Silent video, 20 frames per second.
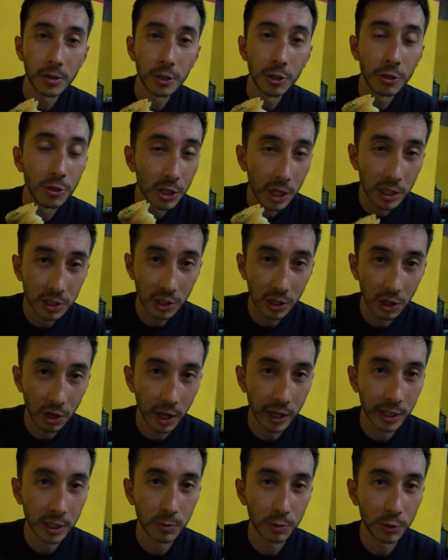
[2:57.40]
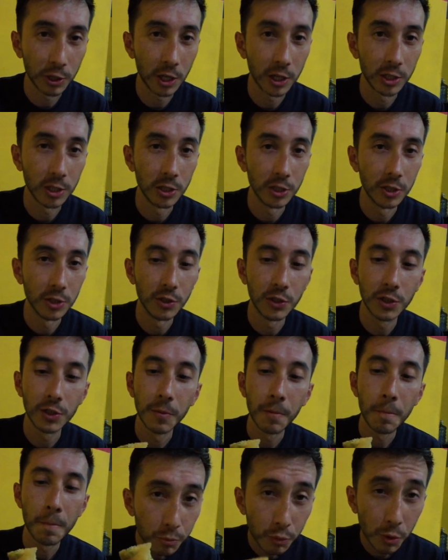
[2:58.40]
who doesn't like spring onions,
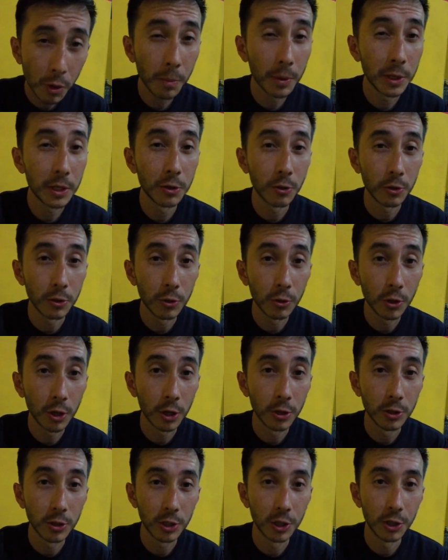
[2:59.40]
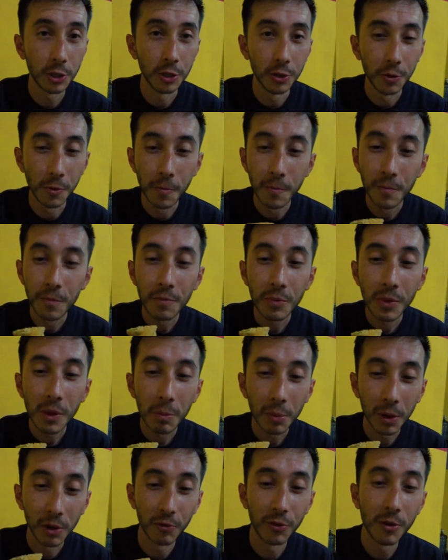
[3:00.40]
probably not your go-to,
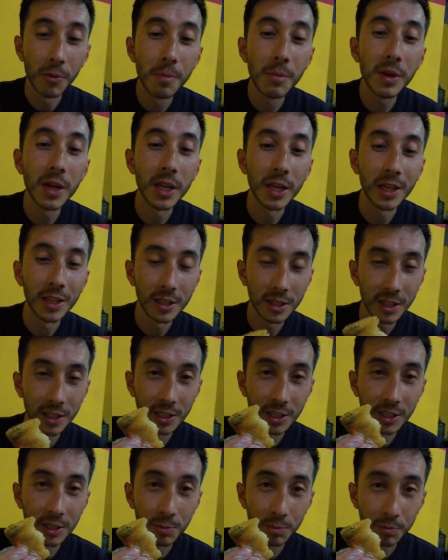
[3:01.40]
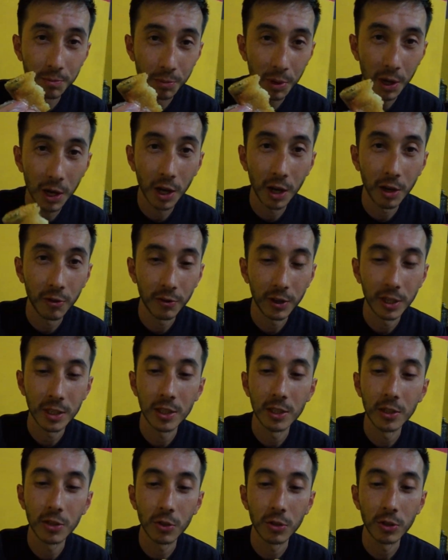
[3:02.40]
but for me, this is
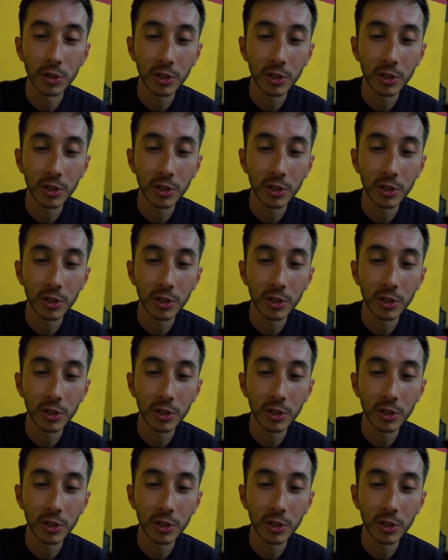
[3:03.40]
perfect. It's got